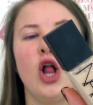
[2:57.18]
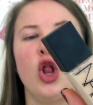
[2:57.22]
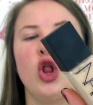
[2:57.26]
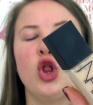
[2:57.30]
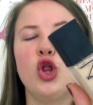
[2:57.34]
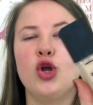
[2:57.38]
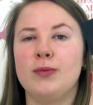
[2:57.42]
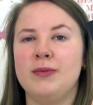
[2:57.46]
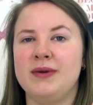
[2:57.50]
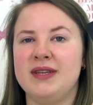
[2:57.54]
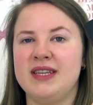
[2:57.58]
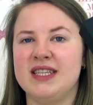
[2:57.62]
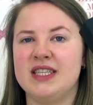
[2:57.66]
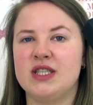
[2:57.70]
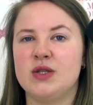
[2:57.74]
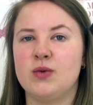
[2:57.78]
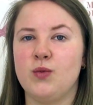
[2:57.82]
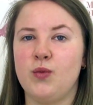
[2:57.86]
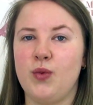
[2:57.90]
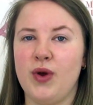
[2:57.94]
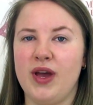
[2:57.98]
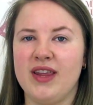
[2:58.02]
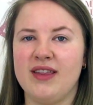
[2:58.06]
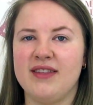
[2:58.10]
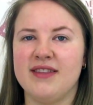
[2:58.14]
luminous
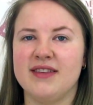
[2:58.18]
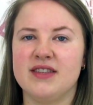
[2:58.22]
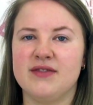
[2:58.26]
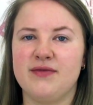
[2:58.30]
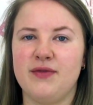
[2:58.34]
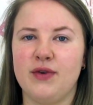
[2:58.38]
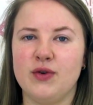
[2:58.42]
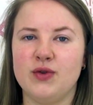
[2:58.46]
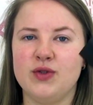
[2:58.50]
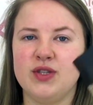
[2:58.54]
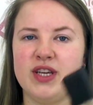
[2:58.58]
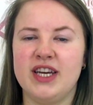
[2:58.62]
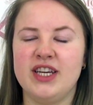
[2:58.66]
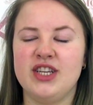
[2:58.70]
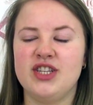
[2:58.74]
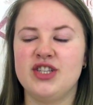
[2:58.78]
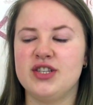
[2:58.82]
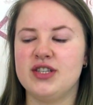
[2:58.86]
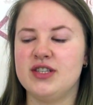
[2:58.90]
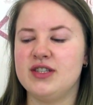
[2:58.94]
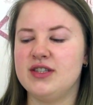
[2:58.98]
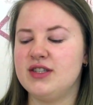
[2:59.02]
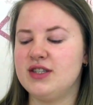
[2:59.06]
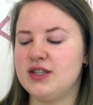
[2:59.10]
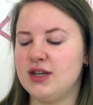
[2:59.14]
weightless
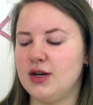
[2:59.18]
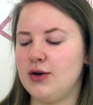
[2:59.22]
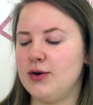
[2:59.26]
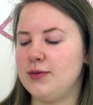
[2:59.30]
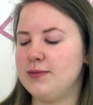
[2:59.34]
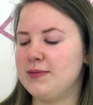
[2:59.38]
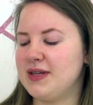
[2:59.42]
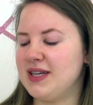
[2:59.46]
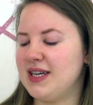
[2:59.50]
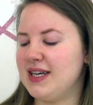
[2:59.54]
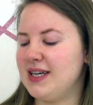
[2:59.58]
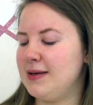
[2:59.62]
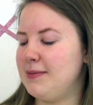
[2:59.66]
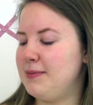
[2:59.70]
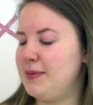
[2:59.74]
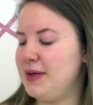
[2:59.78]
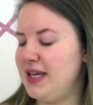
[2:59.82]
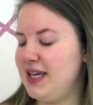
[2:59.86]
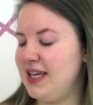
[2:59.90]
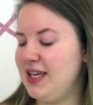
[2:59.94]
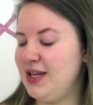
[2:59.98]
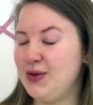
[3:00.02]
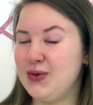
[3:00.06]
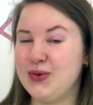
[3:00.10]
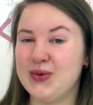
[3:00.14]
foundation. So I'm gonna
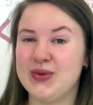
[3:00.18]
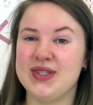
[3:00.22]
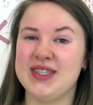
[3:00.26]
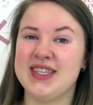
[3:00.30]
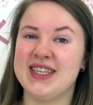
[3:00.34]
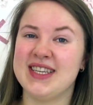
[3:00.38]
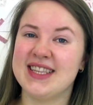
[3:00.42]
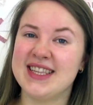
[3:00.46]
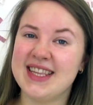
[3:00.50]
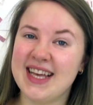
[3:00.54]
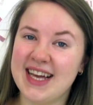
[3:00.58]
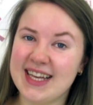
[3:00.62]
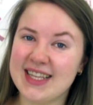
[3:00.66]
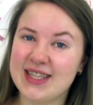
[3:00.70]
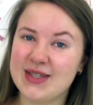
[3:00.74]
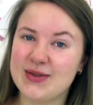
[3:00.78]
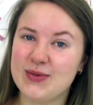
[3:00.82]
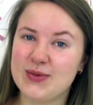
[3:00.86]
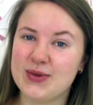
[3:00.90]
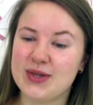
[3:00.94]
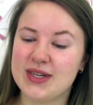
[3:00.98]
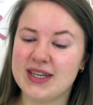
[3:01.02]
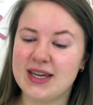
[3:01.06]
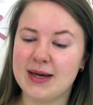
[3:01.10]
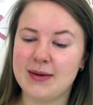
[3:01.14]
be using that
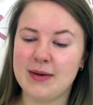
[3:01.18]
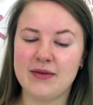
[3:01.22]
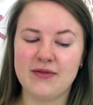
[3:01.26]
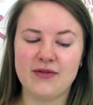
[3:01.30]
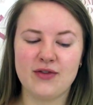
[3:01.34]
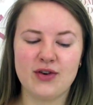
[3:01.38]
one, I'm